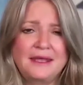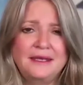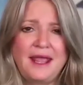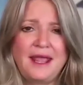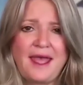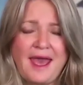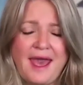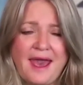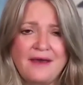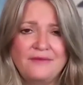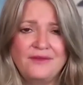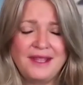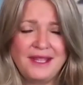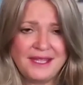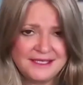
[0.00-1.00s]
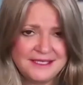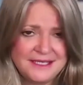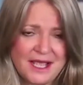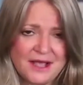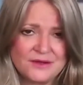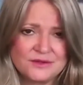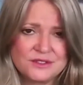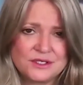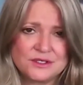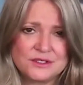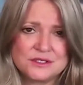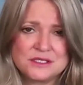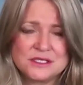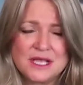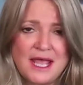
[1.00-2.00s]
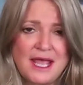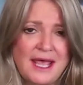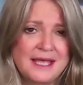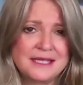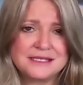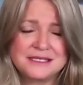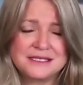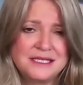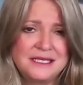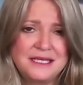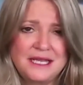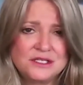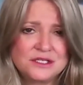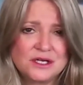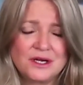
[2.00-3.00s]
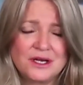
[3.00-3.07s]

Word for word: having encounters as yes. a teenager?